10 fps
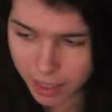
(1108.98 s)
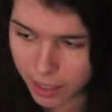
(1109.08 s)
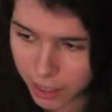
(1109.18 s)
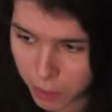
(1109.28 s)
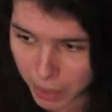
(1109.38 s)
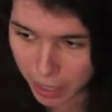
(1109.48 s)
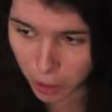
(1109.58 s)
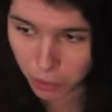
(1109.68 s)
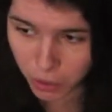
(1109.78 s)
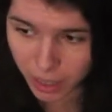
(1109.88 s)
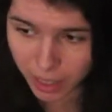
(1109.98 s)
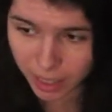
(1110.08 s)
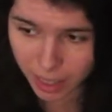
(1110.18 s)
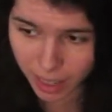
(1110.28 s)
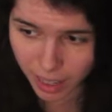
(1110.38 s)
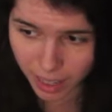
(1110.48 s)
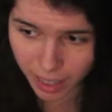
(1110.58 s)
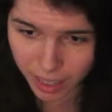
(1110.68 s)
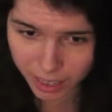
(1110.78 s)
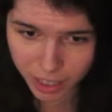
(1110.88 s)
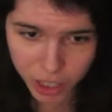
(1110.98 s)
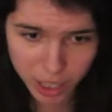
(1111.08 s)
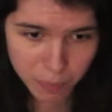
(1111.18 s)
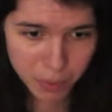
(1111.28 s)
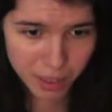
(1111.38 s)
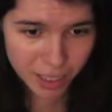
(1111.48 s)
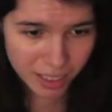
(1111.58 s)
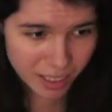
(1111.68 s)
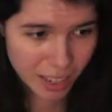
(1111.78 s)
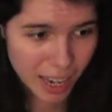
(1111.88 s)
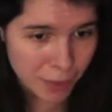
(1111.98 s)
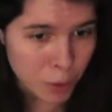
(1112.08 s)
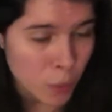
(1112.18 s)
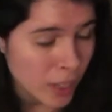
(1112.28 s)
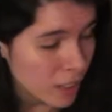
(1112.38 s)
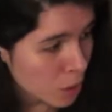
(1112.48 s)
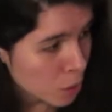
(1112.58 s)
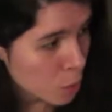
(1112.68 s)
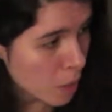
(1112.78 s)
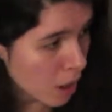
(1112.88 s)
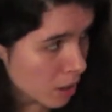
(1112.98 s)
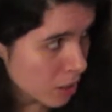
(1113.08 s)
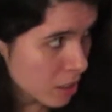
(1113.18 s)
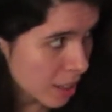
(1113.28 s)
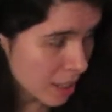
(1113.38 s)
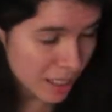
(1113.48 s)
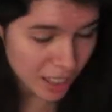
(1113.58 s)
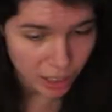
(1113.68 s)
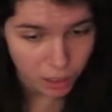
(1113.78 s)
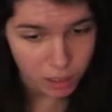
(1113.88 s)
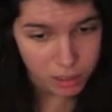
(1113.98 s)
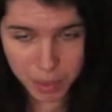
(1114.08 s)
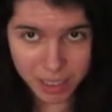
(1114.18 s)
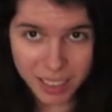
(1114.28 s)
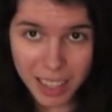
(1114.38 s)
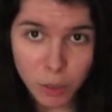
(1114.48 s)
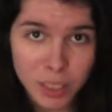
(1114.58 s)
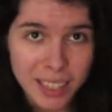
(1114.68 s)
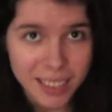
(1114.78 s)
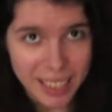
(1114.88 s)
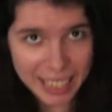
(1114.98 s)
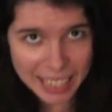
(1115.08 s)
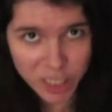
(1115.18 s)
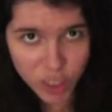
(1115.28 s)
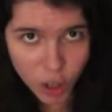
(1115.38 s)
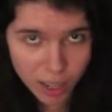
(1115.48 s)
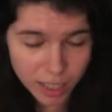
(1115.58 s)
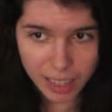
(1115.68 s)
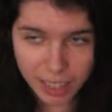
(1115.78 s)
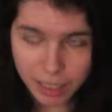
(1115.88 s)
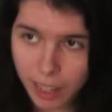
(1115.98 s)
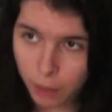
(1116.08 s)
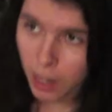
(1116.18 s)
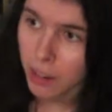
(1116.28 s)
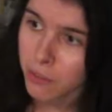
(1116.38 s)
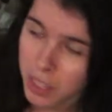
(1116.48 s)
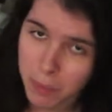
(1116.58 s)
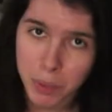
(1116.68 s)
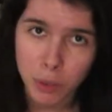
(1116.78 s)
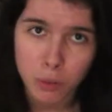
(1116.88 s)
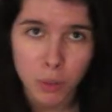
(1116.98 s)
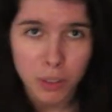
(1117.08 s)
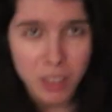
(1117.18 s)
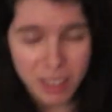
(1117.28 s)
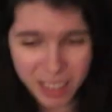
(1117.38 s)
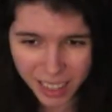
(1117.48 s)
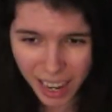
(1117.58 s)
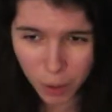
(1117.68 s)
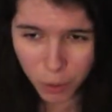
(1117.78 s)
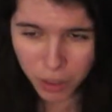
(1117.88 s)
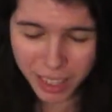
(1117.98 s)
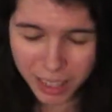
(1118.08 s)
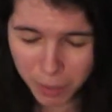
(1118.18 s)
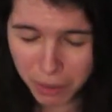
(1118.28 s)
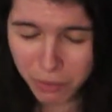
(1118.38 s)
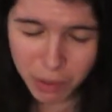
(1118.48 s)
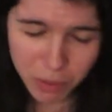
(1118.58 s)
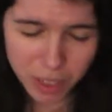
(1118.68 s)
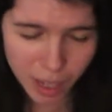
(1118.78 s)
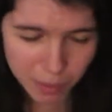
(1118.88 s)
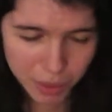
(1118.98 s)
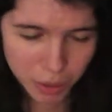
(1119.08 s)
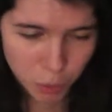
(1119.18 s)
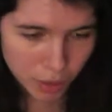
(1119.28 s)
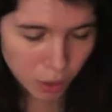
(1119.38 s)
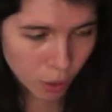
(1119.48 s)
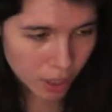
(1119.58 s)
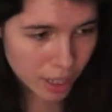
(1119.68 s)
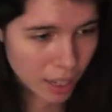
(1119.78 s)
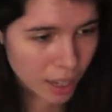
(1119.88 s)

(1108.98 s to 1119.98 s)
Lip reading: this makeover is a ship that is gonna have to wait until tomorrow to set sail. Because not only is it getting dark and I don't have the beautiful sunset hour that is my favorite time to record,